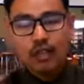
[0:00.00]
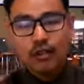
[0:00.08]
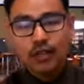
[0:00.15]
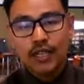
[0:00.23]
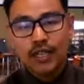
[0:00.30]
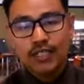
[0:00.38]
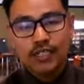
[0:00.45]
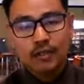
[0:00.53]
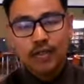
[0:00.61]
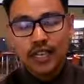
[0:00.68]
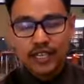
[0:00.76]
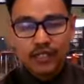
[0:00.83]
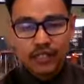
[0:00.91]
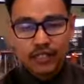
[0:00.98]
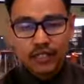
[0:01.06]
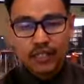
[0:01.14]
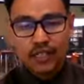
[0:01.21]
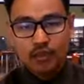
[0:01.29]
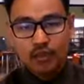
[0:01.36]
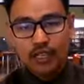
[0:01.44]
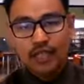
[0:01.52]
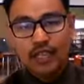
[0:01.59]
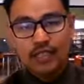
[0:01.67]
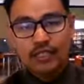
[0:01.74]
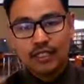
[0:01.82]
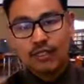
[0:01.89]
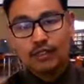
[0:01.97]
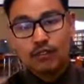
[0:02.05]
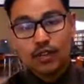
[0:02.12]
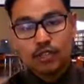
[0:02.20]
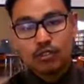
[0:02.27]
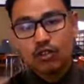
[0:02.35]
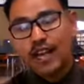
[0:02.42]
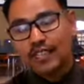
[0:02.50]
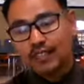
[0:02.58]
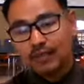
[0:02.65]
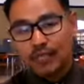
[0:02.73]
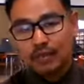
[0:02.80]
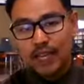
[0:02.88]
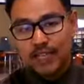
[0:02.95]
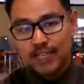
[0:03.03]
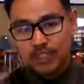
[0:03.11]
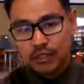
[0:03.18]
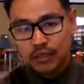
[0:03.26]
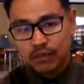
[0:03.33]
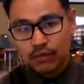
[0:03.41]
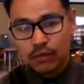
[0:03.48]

we can actually pay that student, and we can actually retroactively pay that student